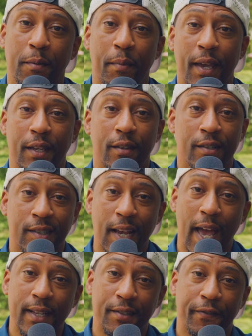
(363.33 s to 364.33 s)
to make your
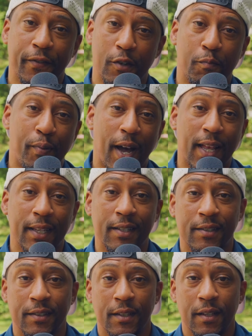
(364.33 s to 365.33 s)
shots feel
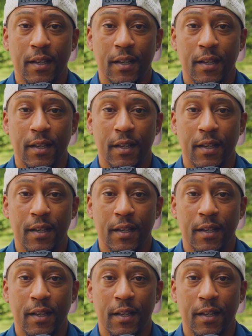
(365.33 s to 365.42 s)
polished,